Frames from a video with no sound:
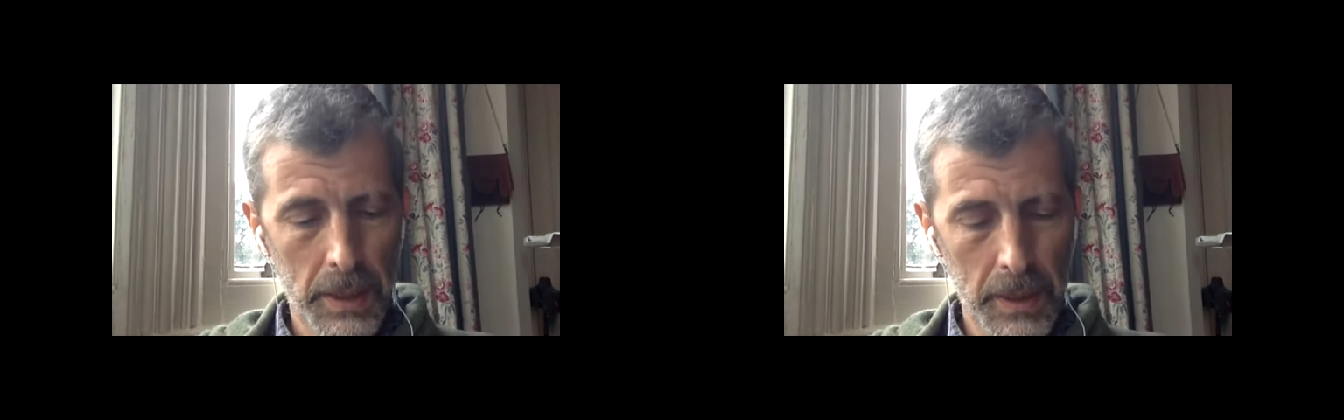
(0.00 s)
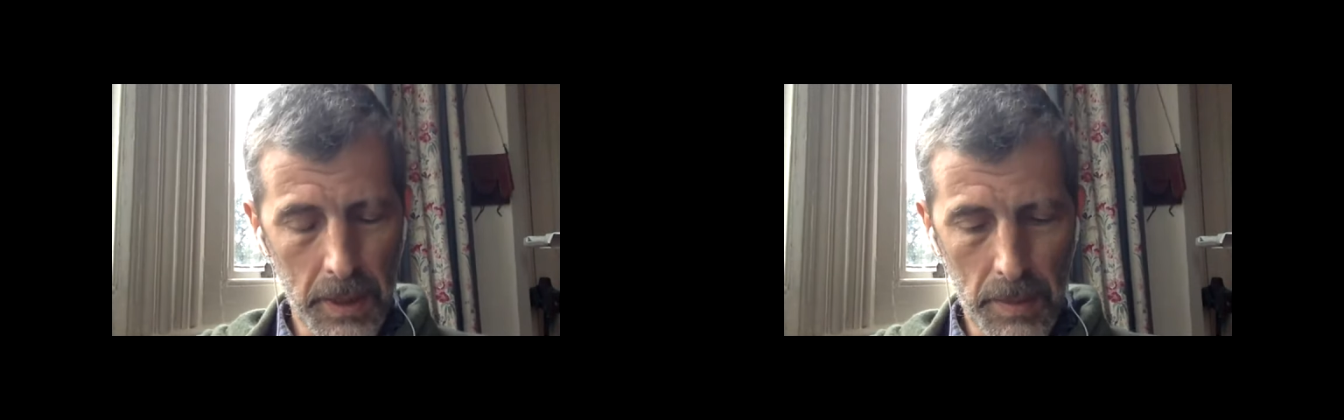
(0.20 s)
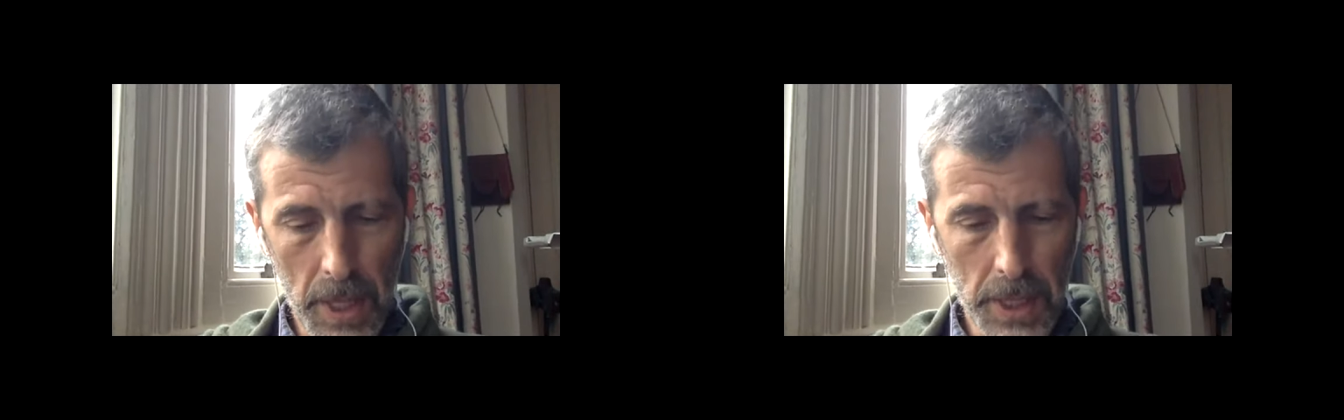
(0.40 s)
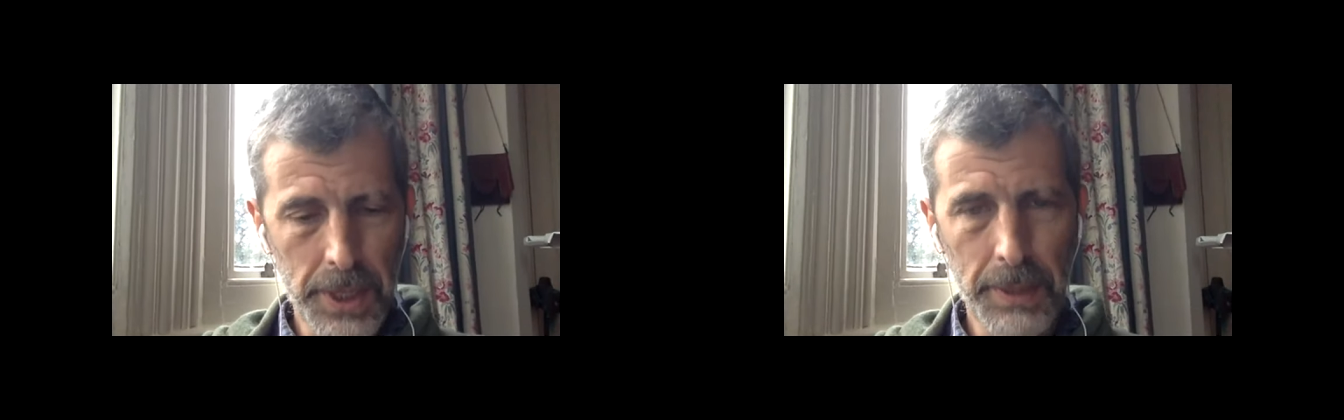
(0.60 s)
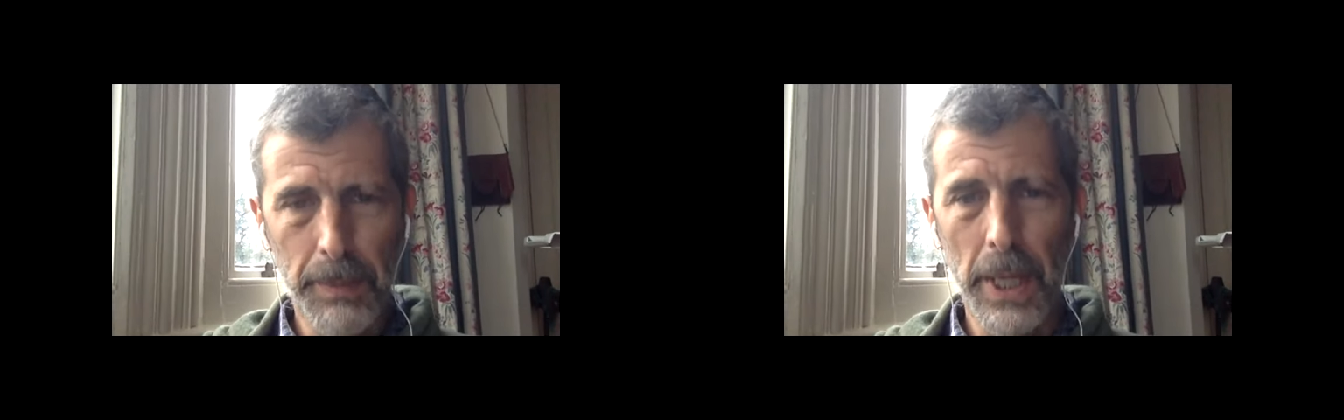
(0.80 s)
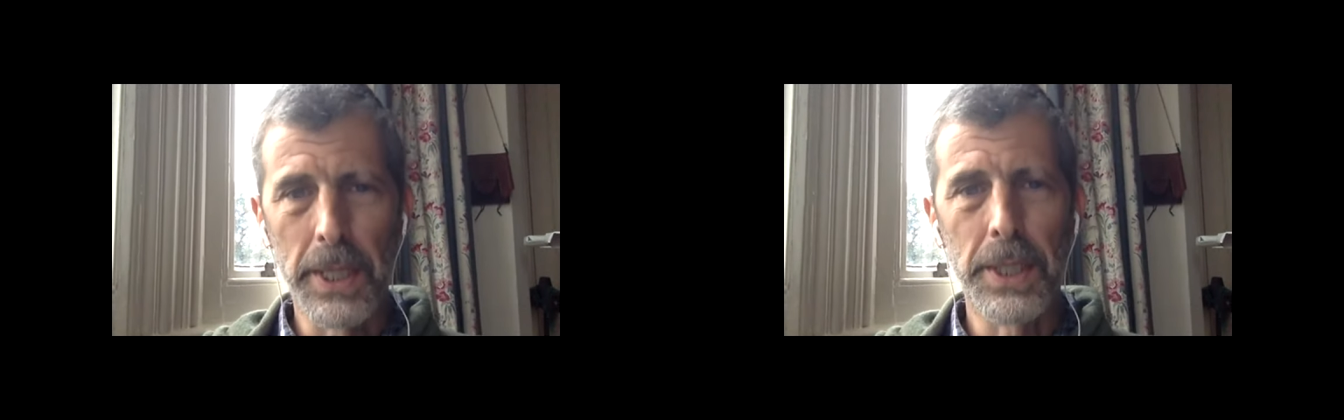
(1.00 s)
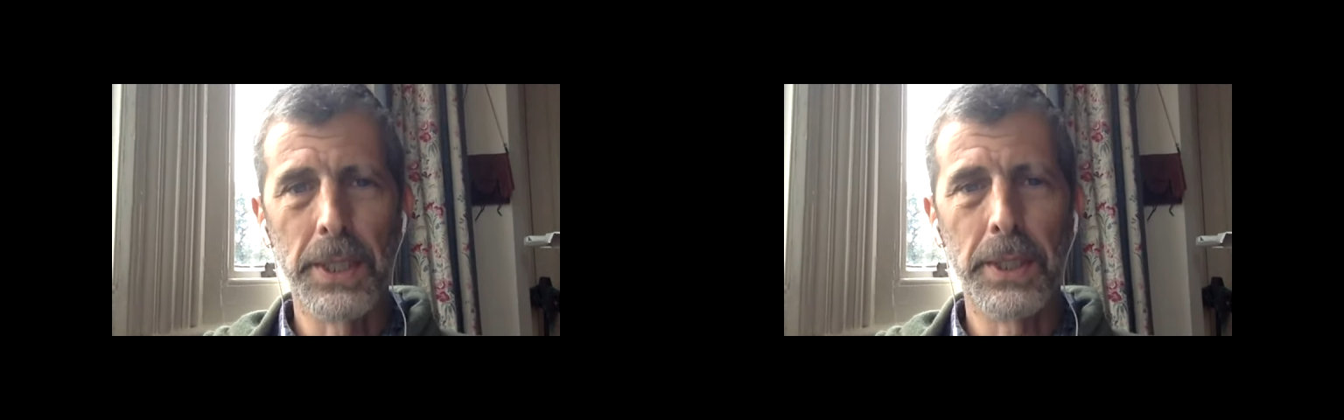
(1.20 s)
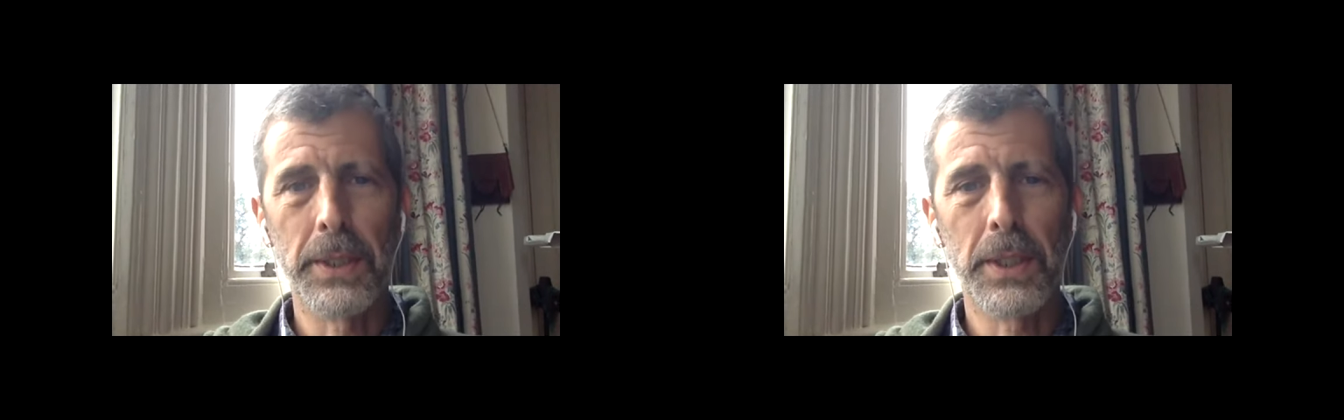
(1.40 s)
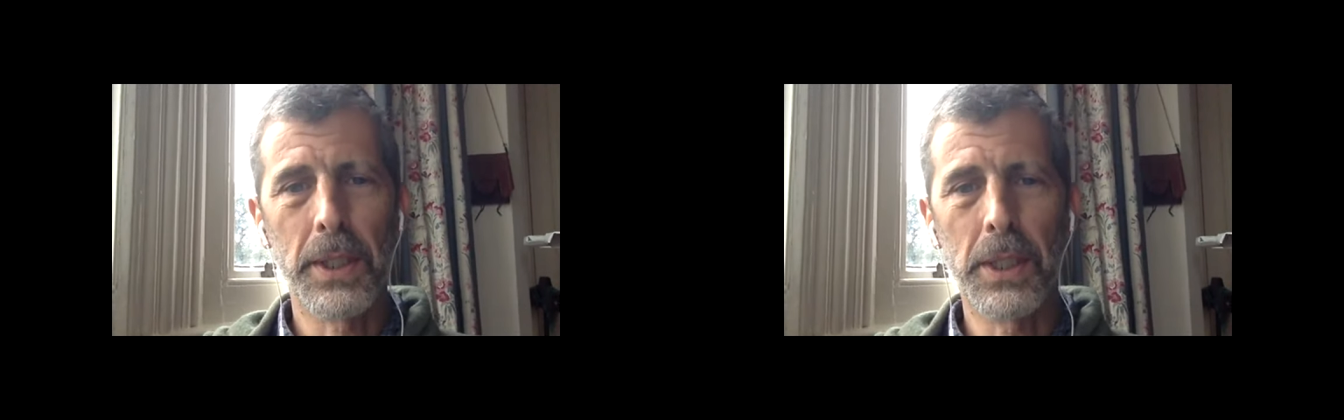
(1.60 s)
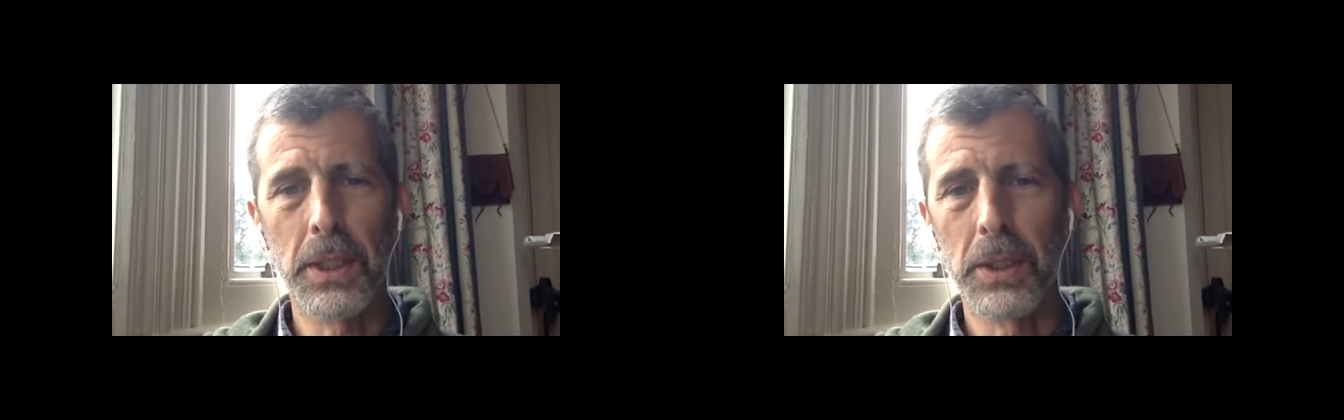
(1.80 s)
command space
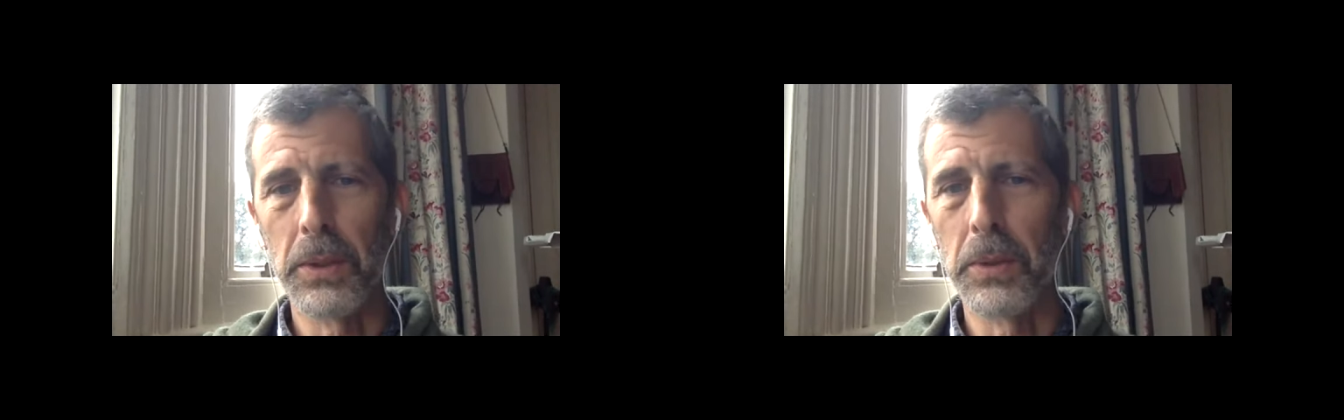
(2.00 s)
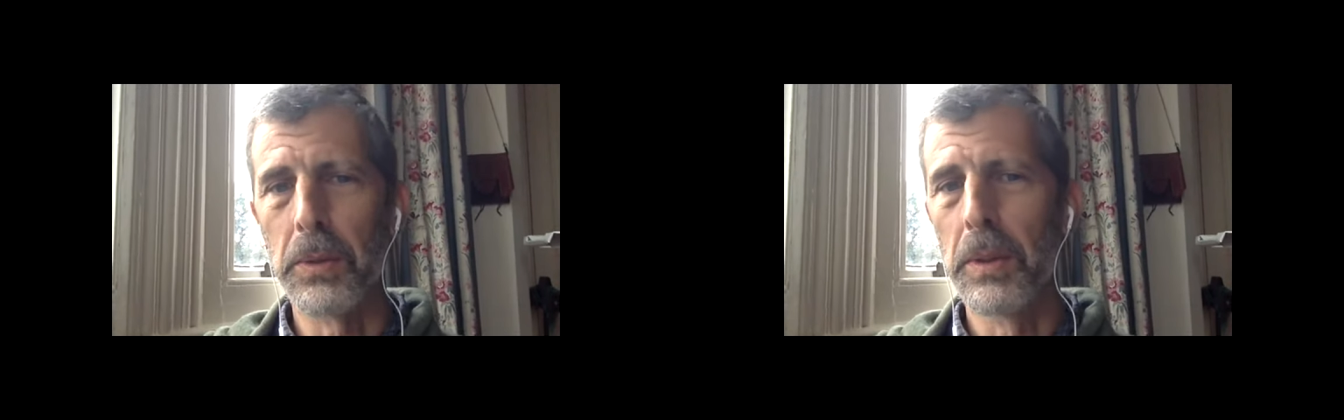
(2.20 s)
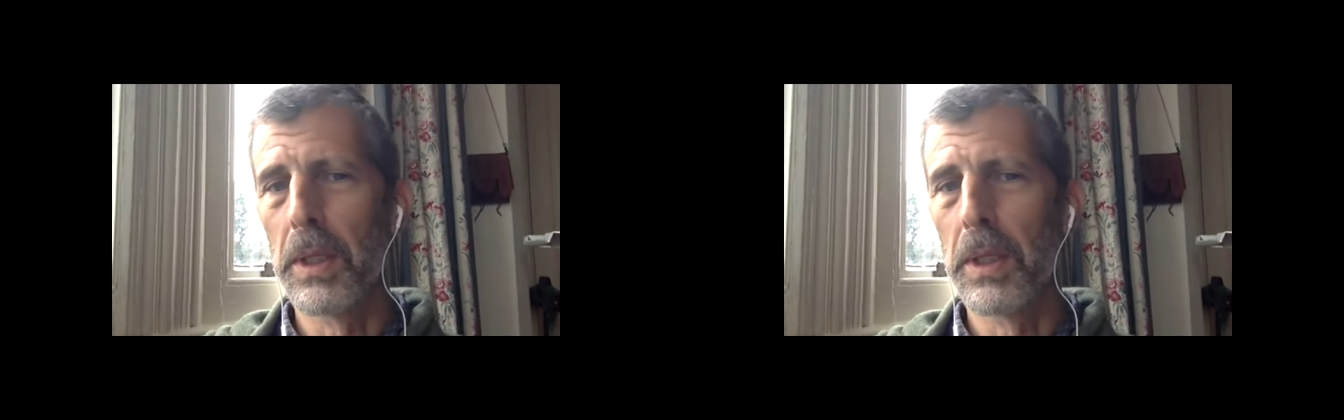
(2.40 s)
Q